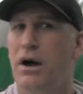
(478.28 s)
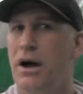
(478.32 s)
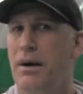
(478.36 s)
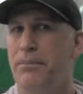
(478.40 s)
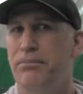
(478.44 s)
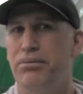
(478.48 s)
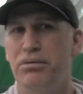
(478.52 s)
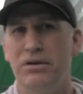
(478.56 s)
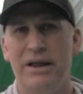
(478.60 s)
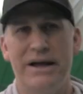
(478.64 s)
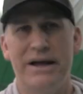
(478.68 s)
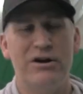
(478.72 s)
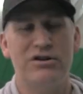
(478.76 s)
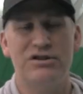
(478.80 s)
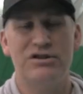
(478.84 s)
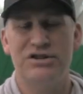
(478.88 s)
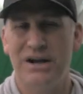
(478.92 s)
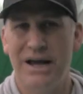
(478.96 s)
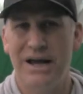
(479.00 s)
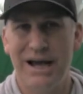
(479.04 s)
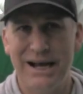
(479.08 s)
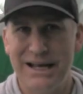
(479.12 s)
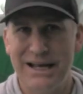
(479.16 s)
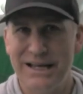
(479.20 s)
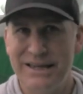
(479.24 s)
players are
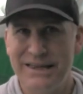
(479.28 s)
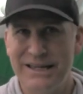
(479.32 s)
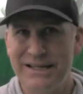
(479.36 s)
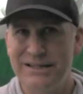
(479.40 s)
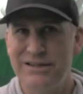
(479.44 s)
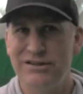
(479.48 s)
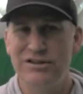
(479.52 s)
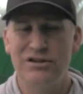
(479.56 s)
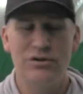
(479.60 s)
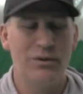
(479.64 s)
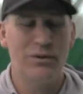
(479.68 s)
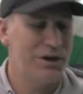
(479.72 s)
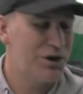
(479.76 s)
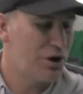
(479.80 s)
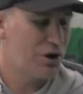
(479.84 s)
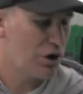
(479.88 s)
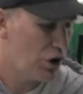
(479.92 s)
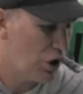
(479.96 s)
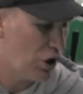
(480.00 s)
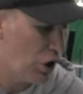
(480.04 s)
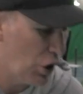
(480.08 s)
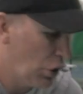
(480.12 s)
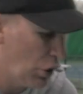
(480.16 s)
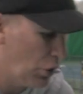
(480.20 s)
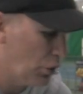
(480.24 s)
not going to think to do on
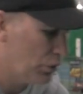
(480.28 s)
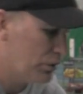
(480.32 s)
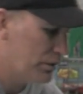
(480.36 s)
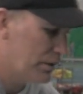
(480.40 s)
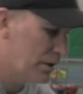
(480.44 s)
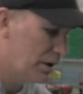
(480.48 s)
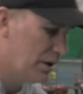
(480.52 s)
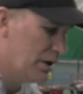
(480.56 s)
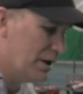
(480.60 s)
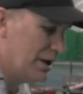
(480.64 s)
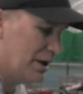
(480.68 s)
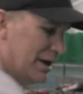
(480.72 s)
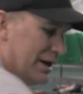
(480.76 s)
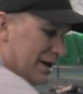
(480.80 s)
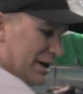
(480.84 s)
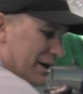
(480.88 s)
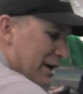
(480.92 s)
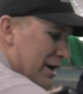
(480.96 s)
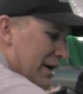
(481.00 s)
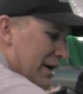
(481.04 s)
their own. It